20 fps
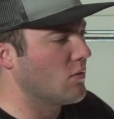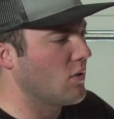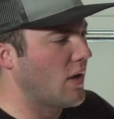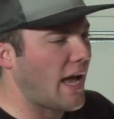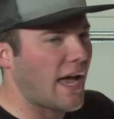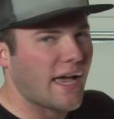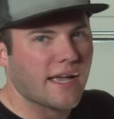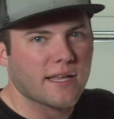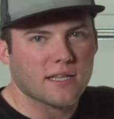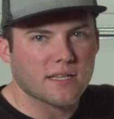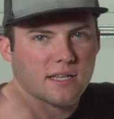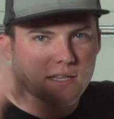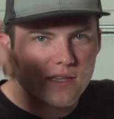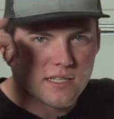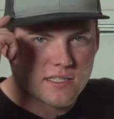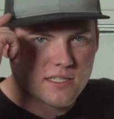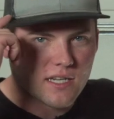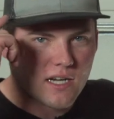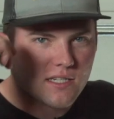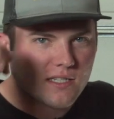had
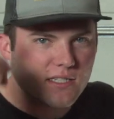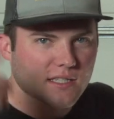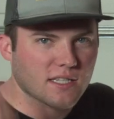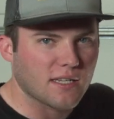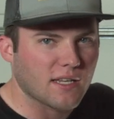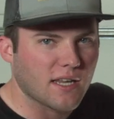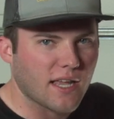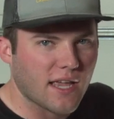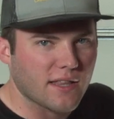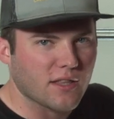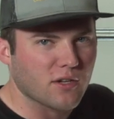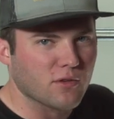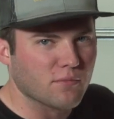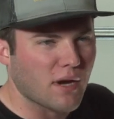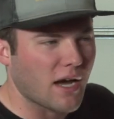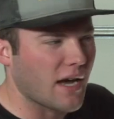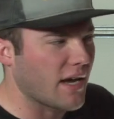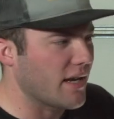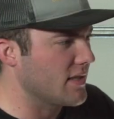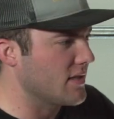the tungsten in their
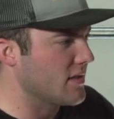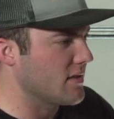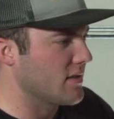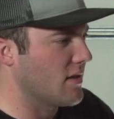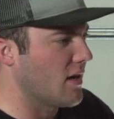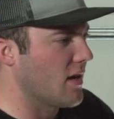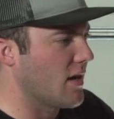mind